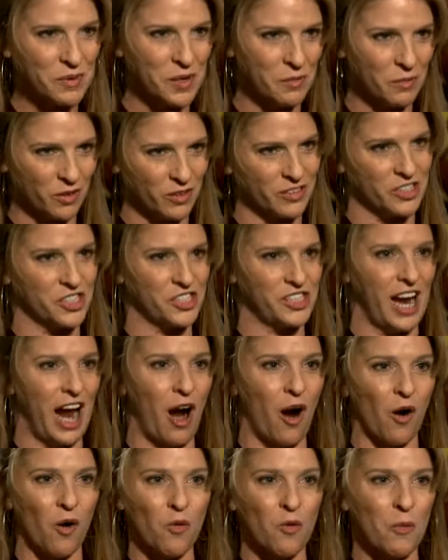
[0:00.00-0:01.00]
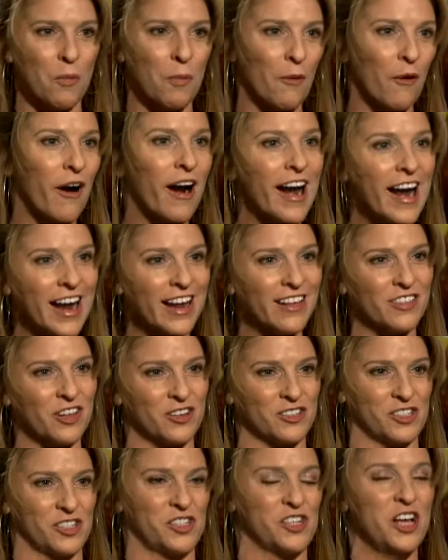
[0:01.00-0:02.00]
people in the shower. We're praying.
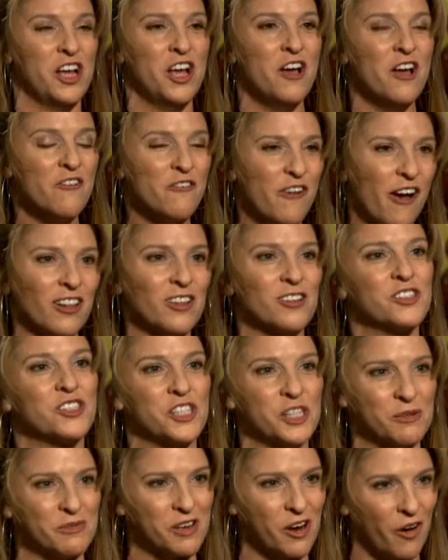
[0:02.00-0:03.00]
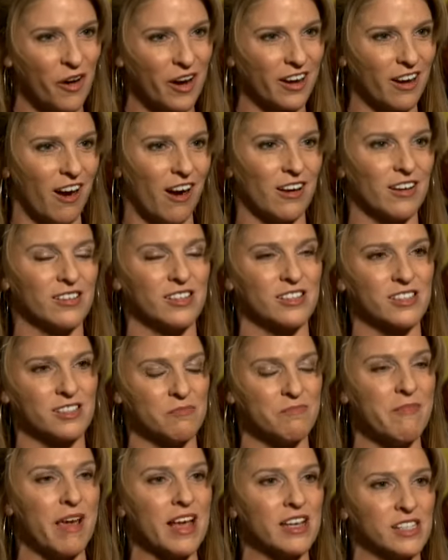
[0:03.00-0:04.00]
There's this fellowship going on, and this
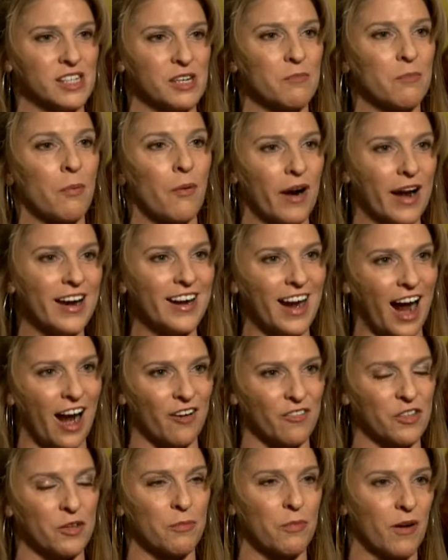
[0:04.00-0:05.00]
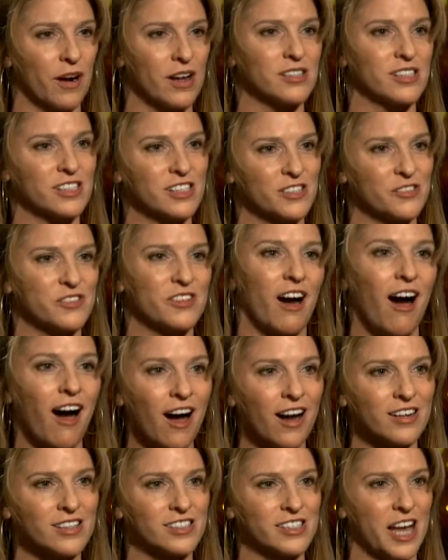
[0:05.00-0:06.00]
amazing breakout of the presence of
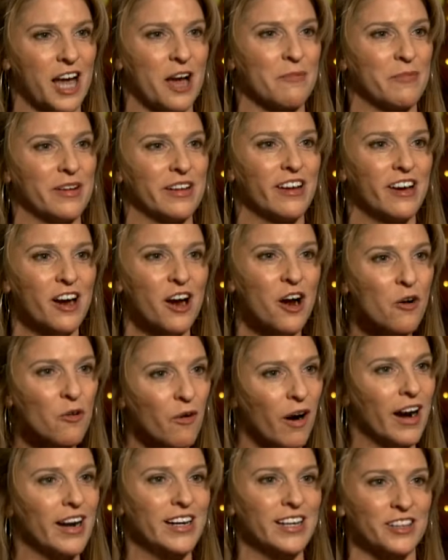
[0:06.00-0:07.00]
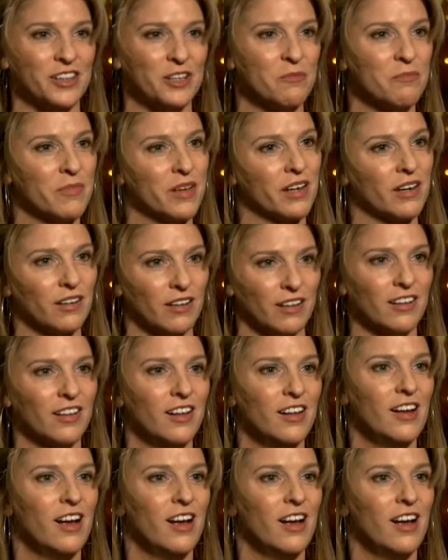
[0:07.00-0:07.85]
God is happening right in the middle